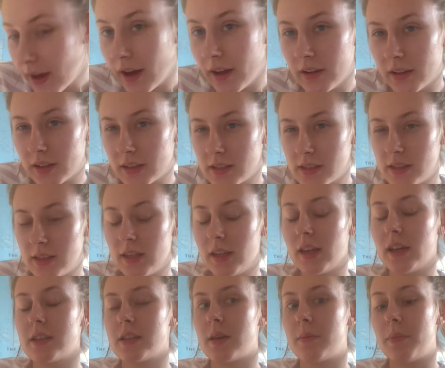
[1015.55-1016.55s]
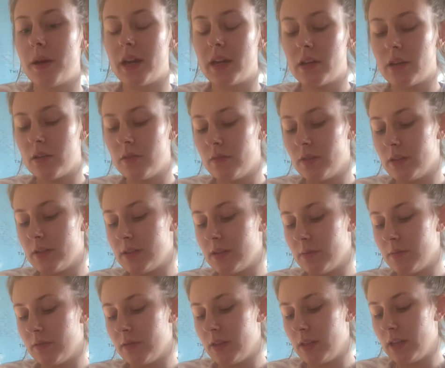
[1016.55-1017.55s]
and I can see as I paint over this,
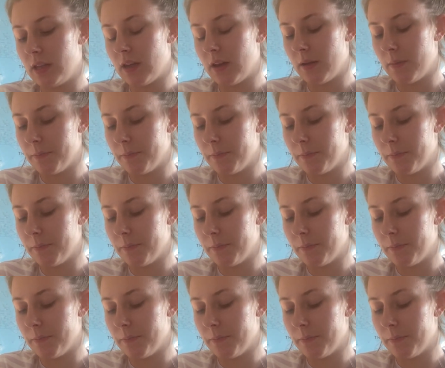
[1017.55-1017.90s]
some of the